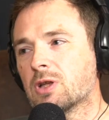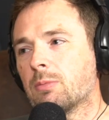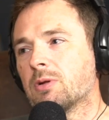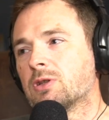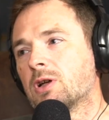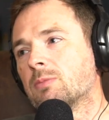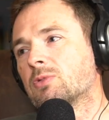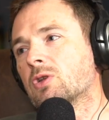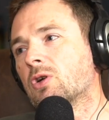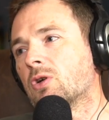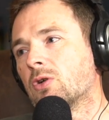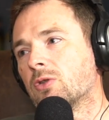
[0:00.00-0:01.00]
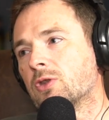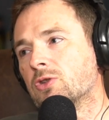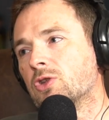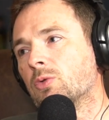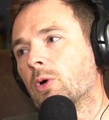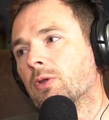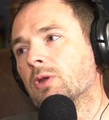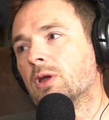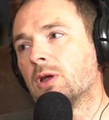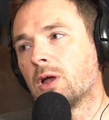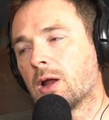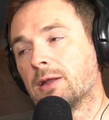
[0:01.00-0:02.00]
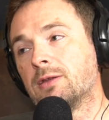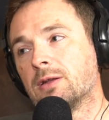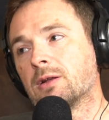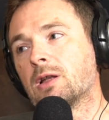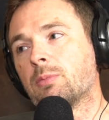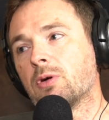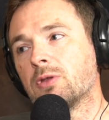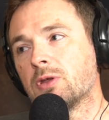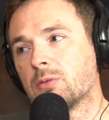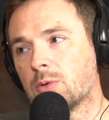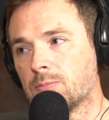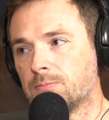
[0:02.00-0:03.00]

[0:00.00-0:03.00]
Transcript: couple of times on the new one, and I didn't clip it on the other one.